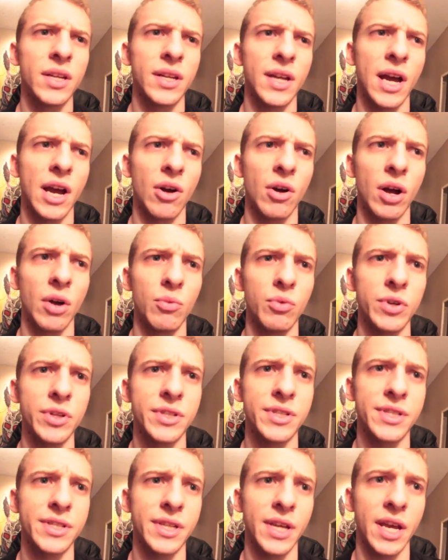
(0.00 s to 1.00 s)
Now I
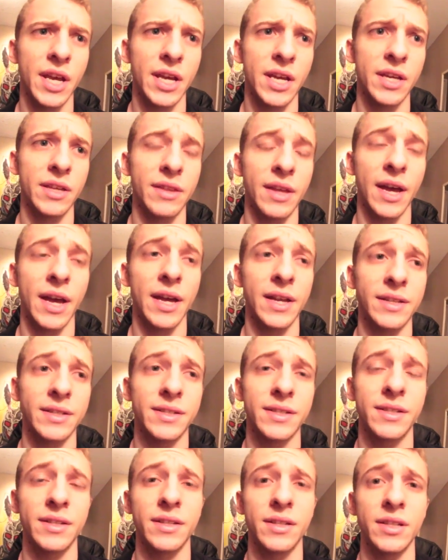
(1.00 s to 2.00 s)
would say
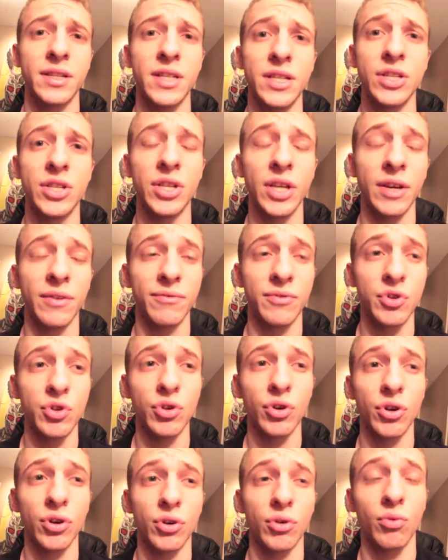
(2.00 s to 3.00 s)
that if
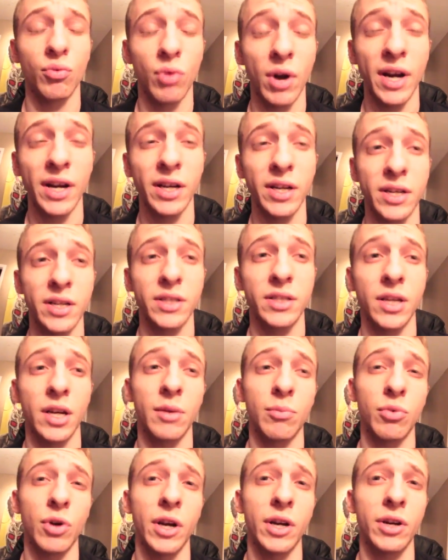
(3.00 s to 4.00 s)
you're writing on a
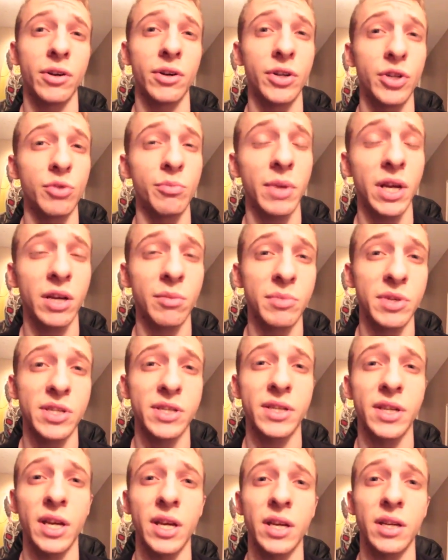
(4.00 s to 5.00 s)
typewriter and you make a
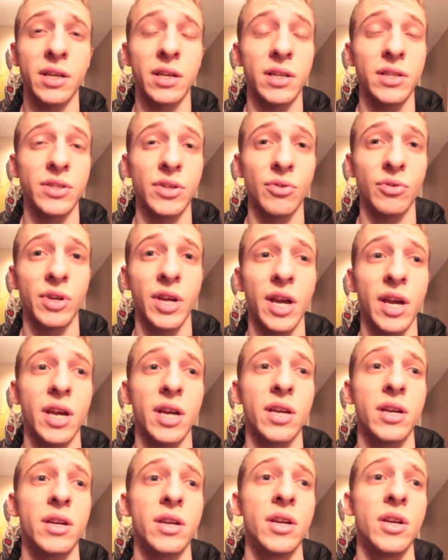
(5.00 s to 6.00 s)
mistake, it's
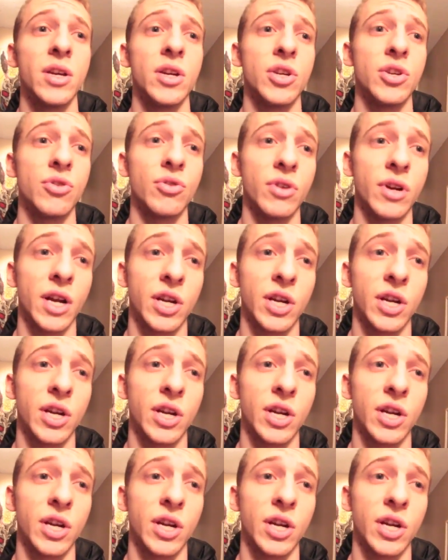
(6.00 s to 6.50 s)
okay. You can